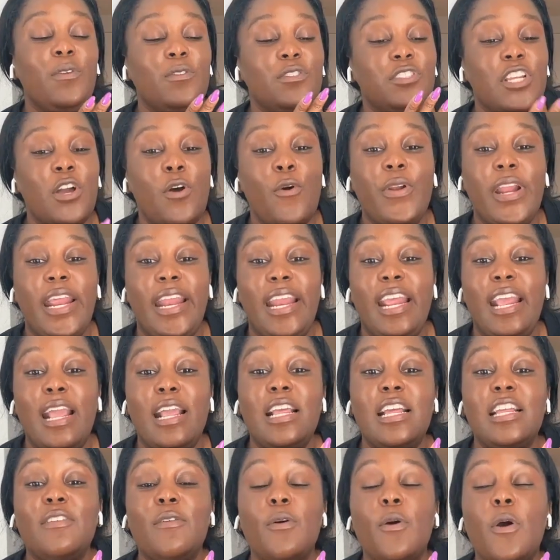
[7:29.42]
donating
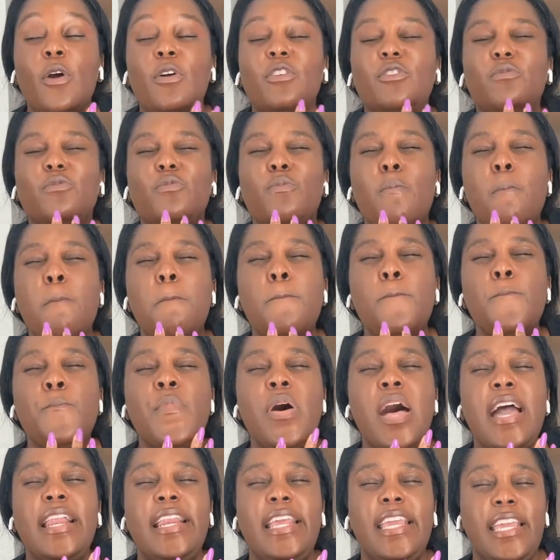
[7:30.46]

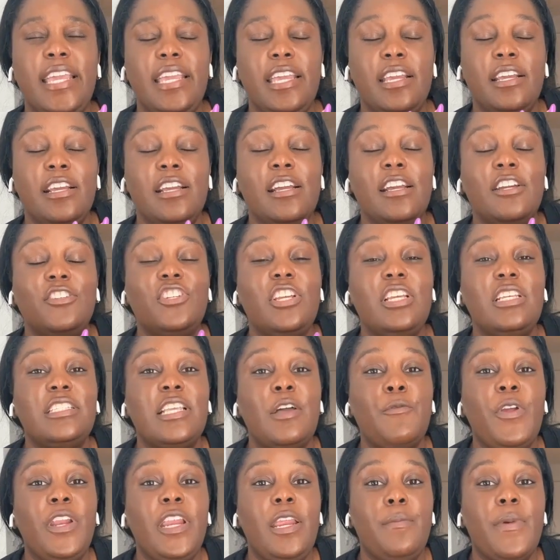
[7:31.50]
money. She said
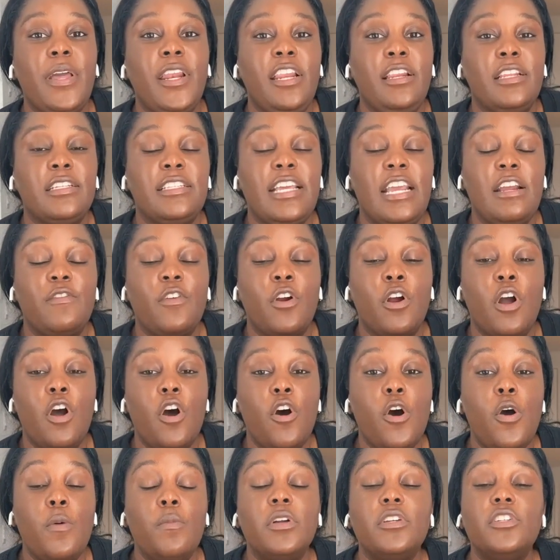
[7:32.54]
we need money to save her
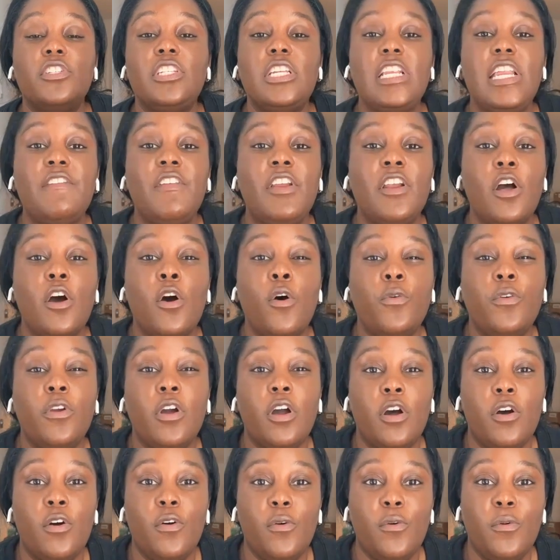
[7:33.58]
home. She didn't even own a
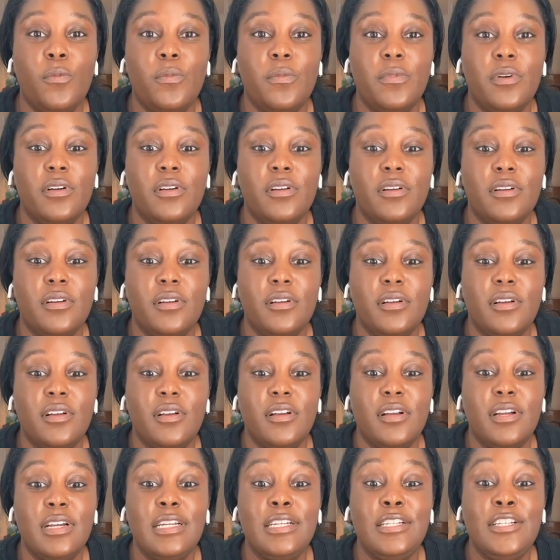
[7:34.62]
home.
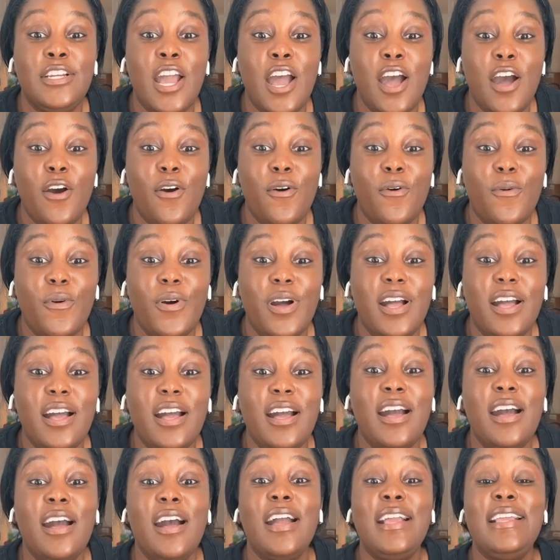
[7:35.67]
No.
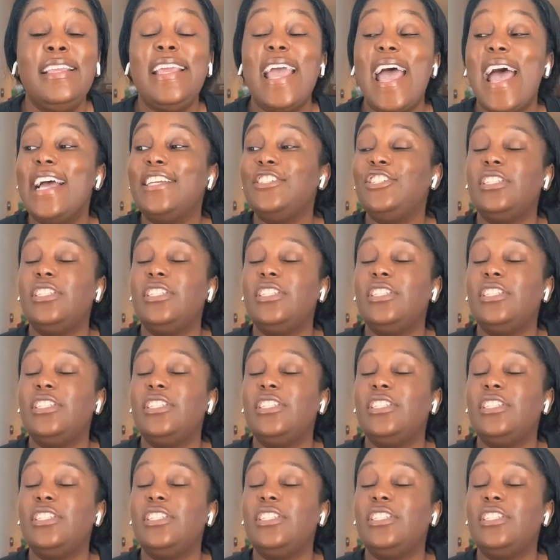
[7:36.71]
Yeah, she's